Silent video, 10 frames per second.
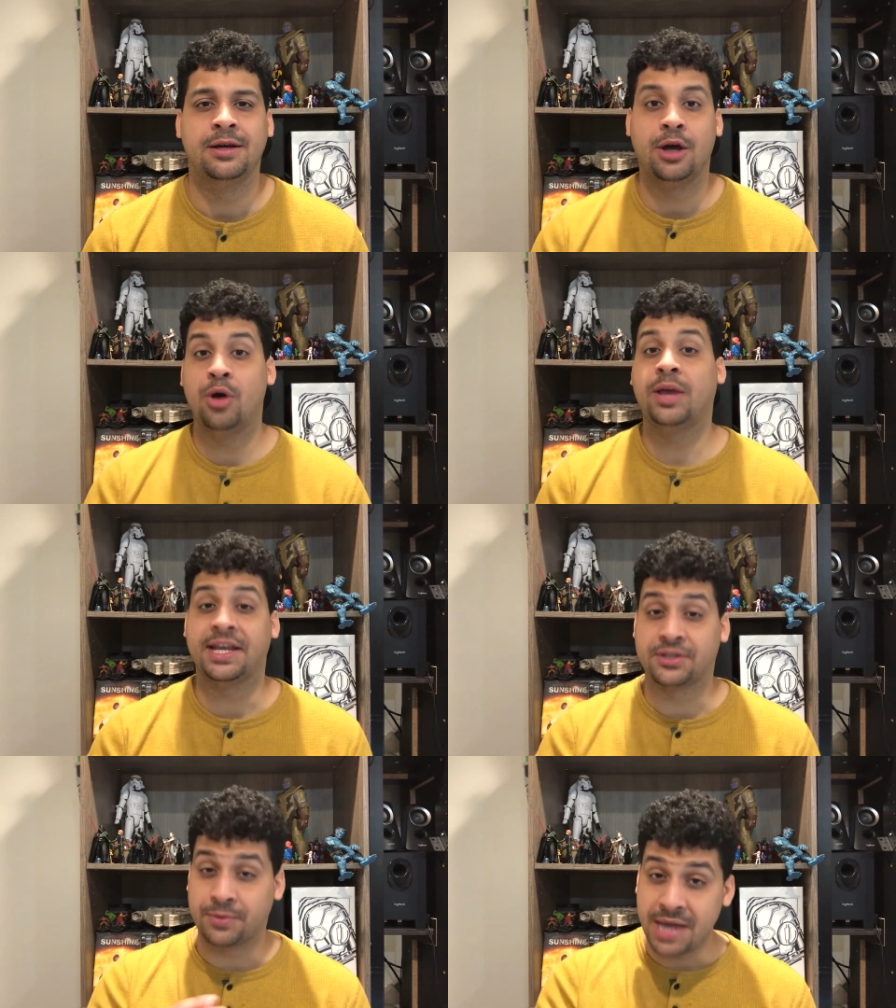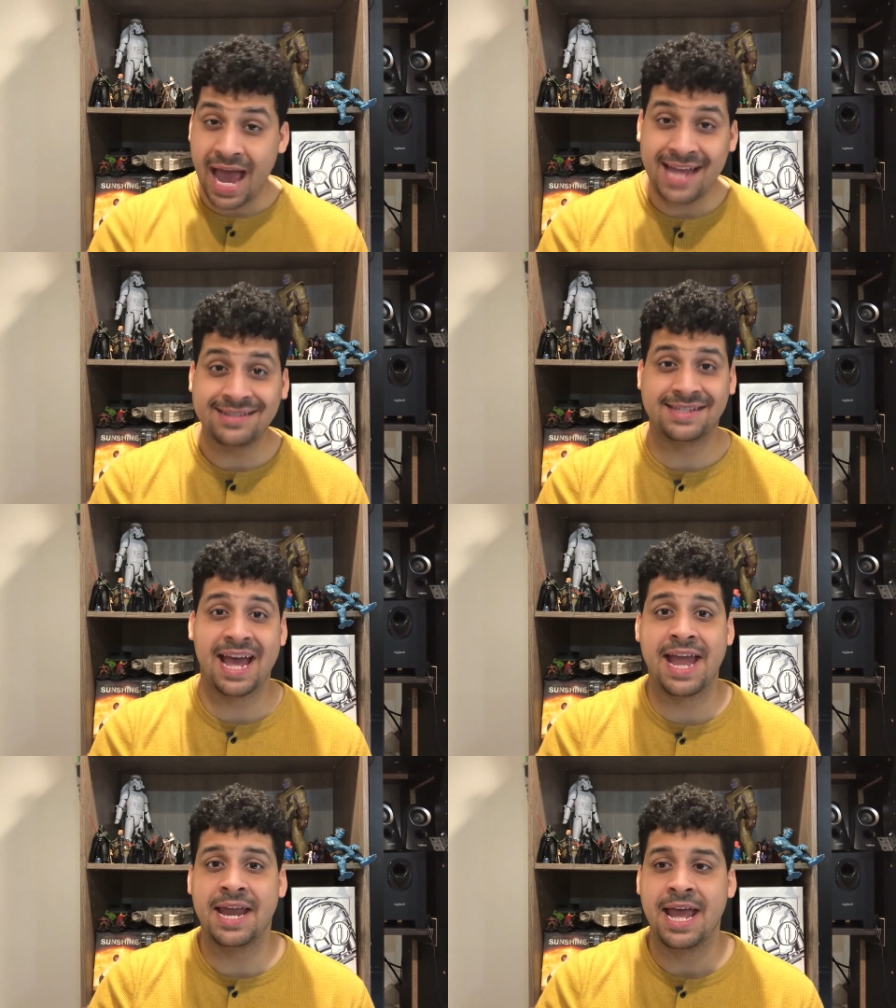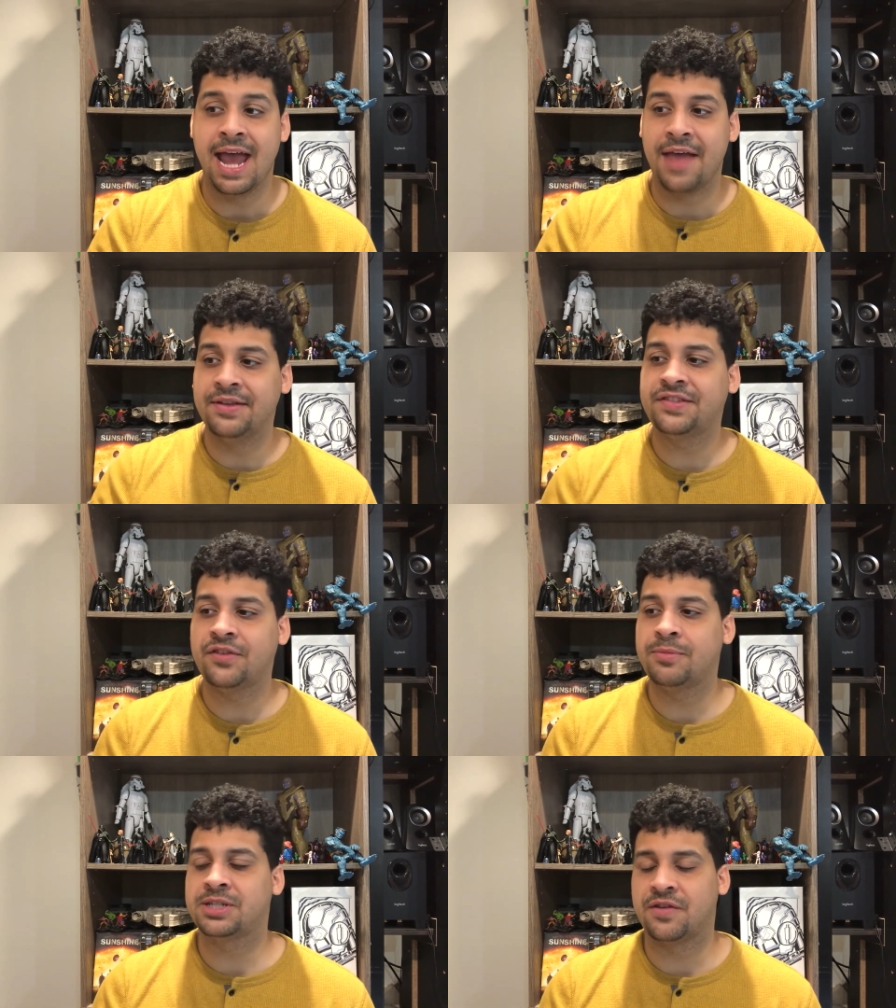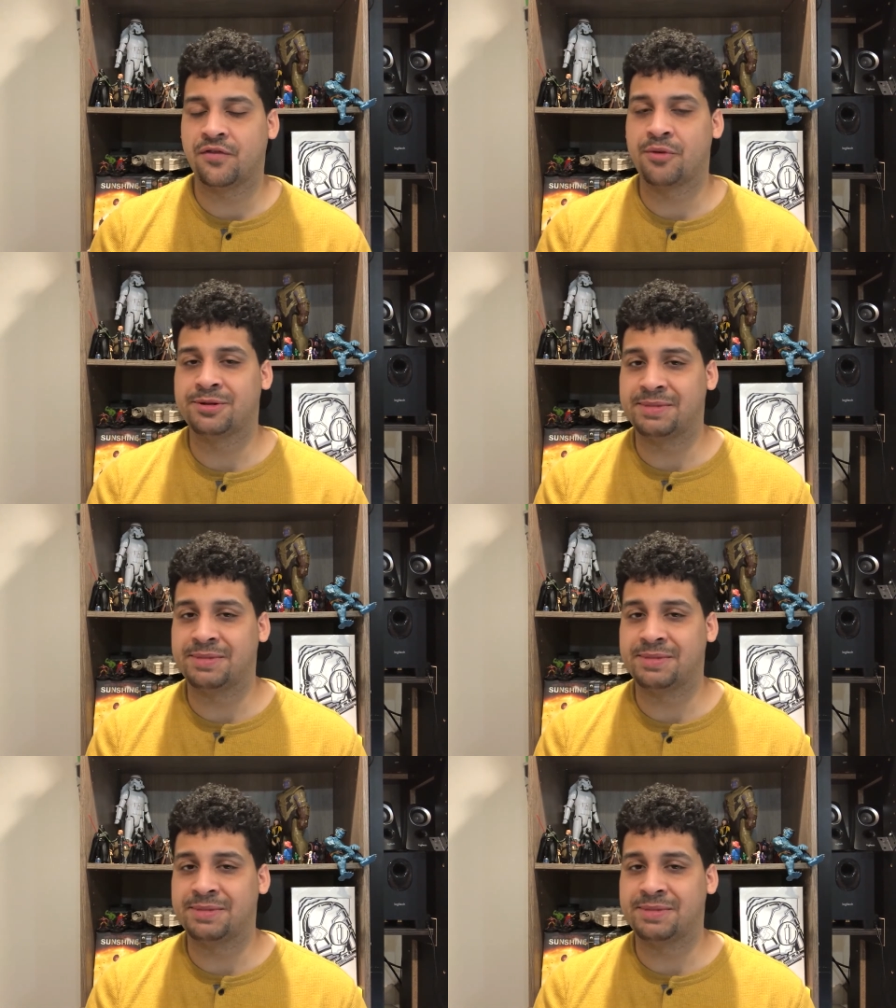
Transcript: Okay, so Nat is dead, and this film is confirmed to